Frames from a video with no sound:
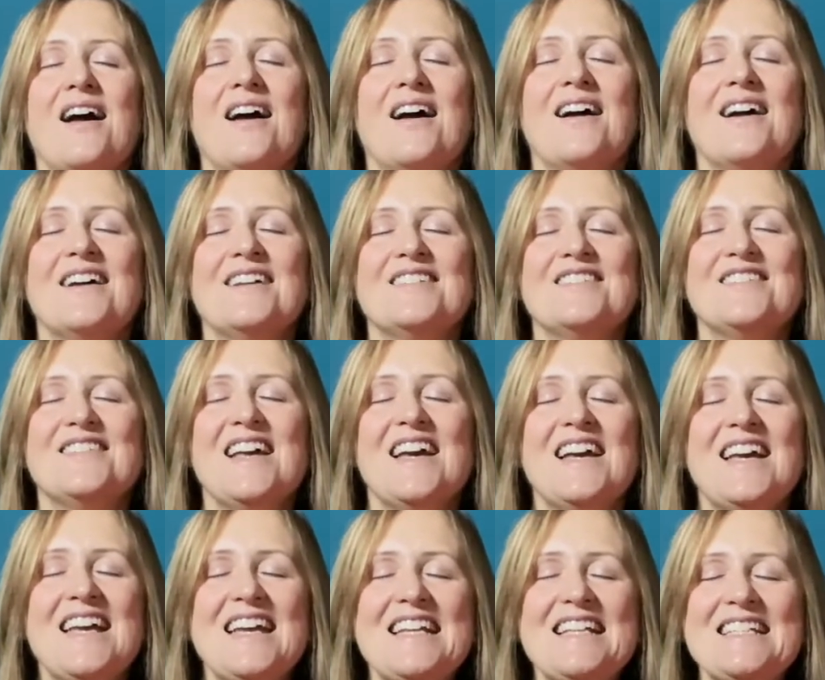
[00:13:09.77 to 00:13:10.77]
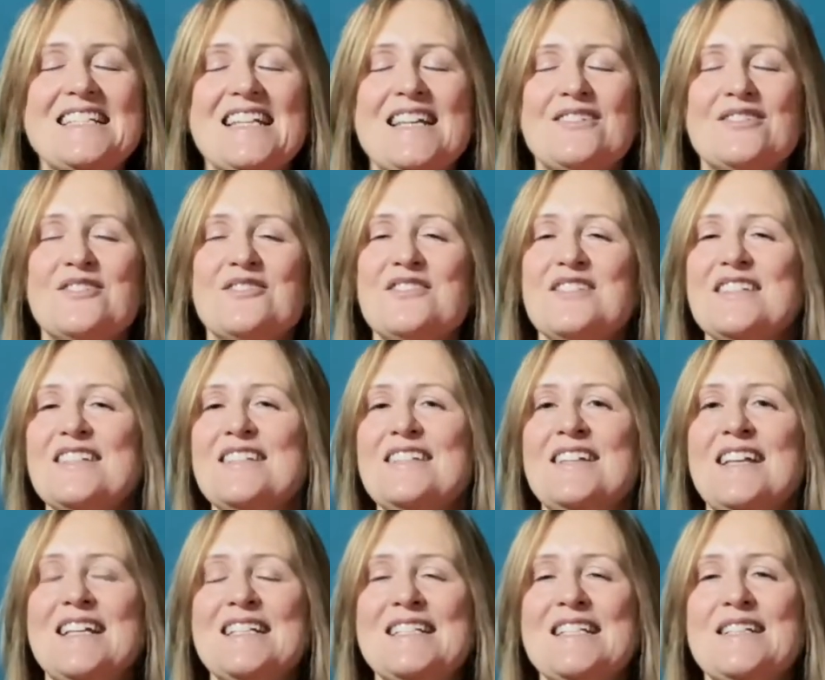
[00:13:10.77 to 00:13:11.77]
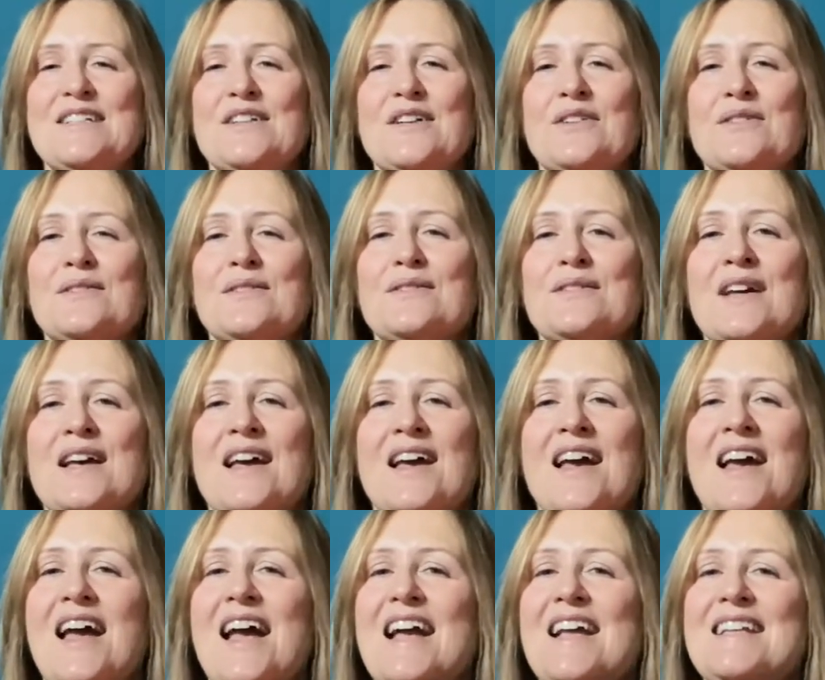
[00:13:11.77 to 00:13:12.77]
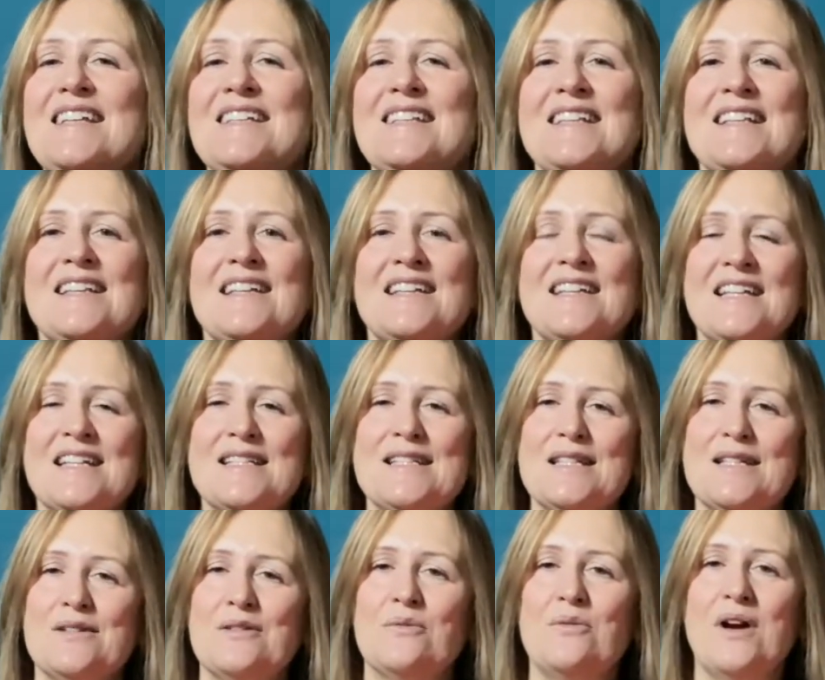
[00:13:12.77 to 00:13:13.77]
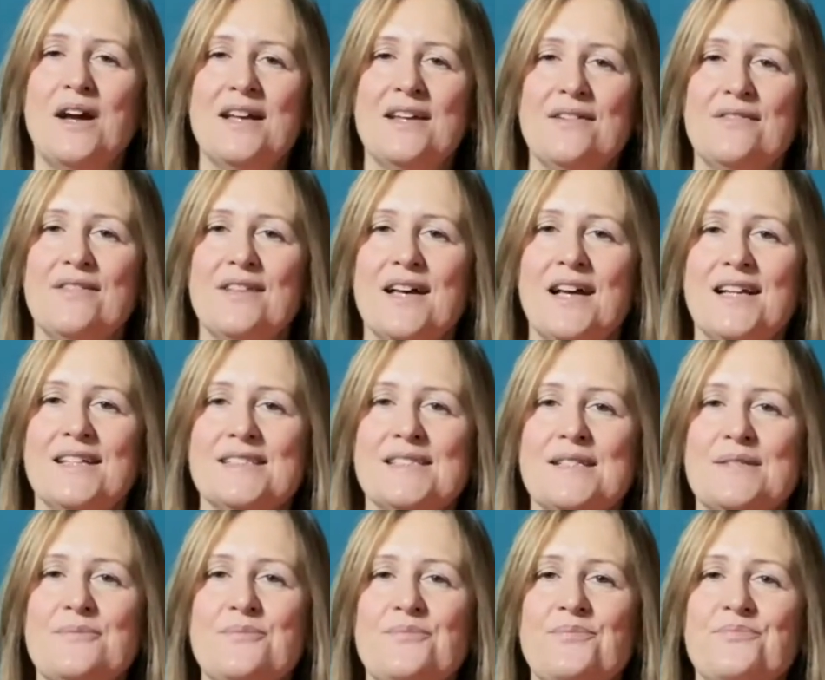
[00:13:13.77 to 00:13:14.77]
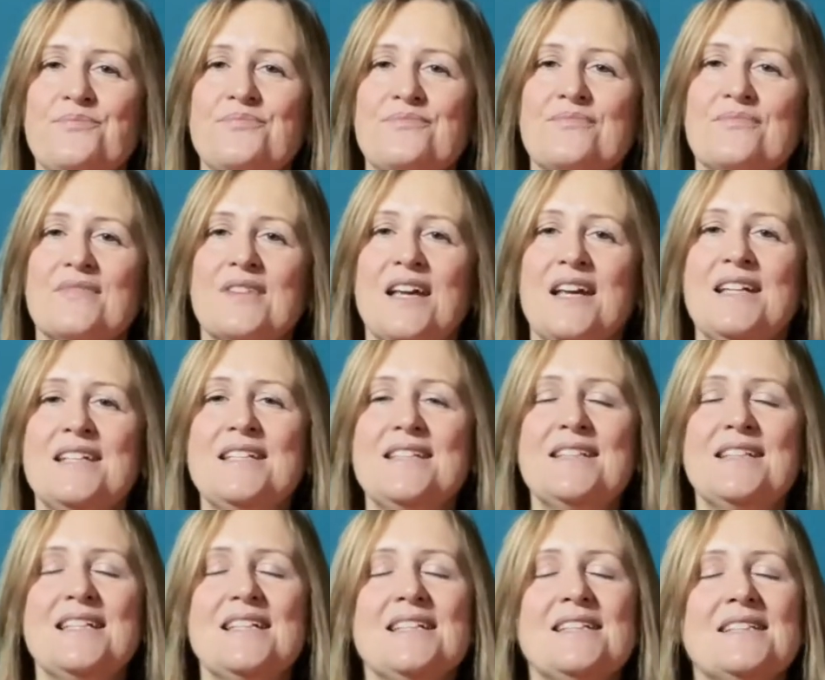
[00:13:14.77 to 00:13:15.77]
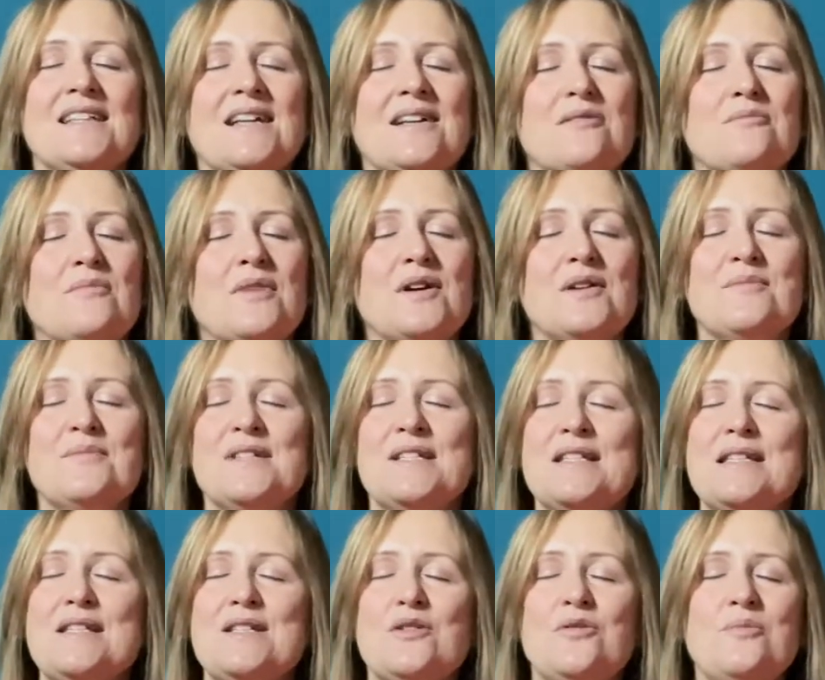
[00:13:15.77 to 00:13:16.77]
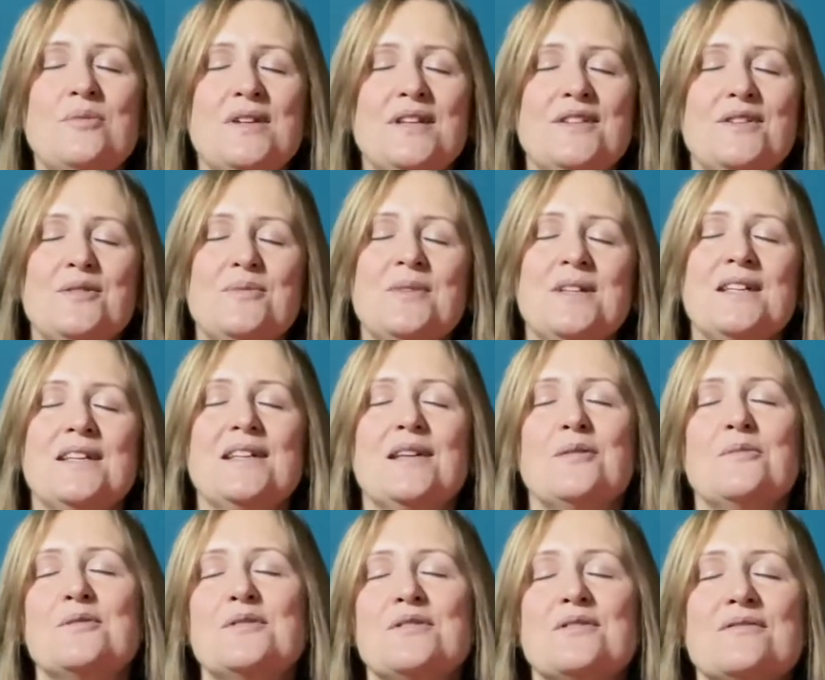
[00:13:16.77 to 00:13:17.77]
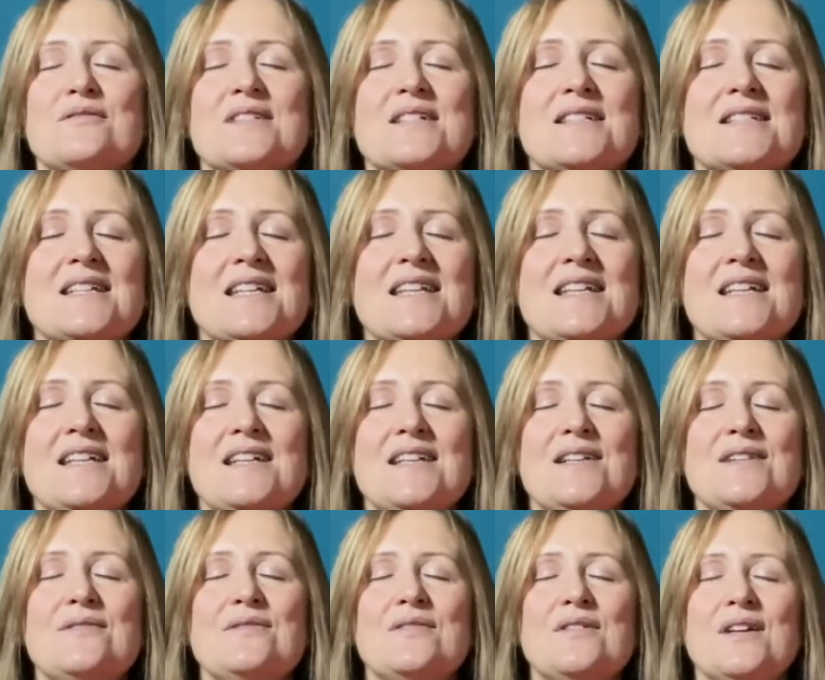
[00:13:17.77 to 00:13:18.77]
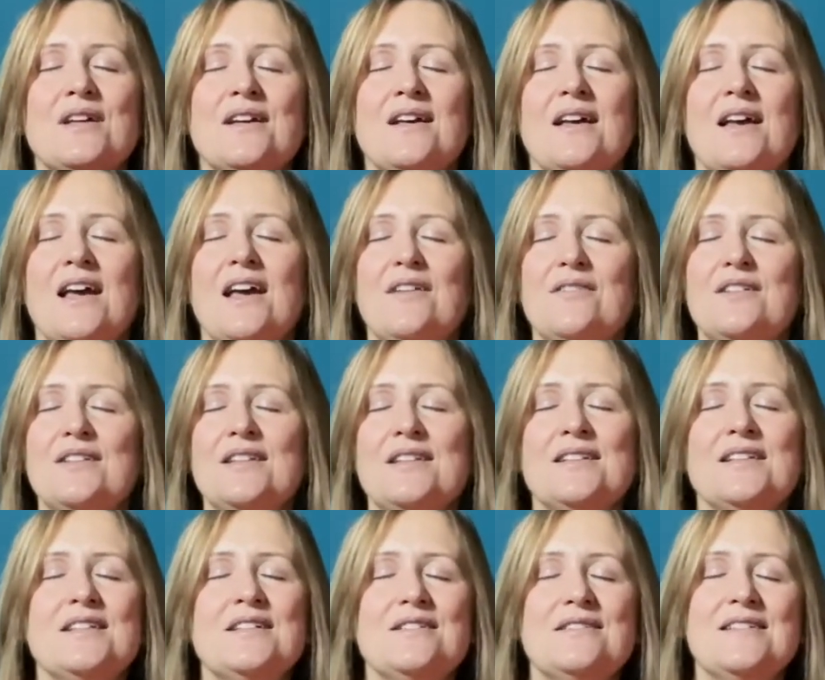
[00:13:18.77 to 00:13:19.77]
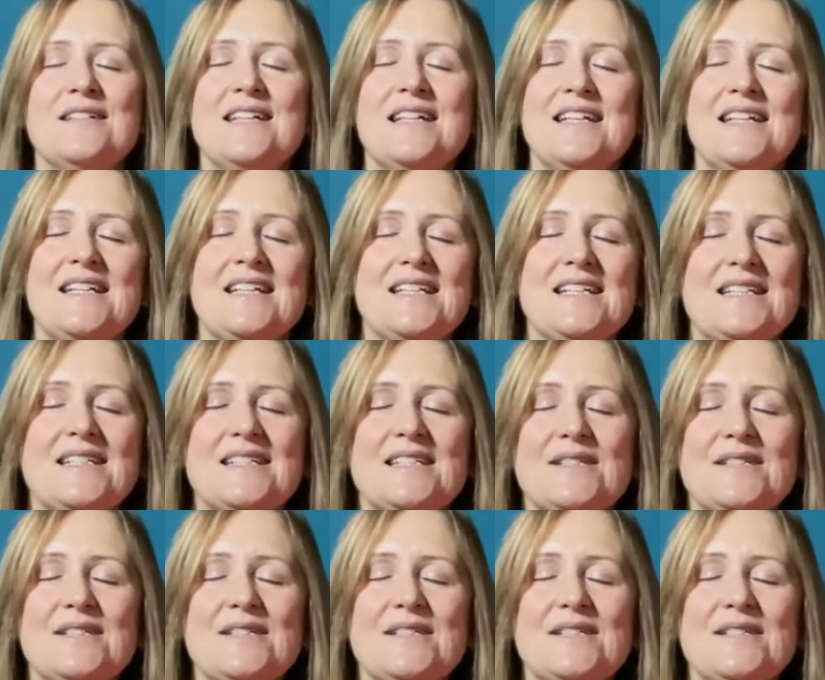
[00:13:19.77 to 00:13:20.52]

And on that exhale, you're just letting go of anything that gets in the way of that. Anything that might be stopping you being able to receive everything that you need.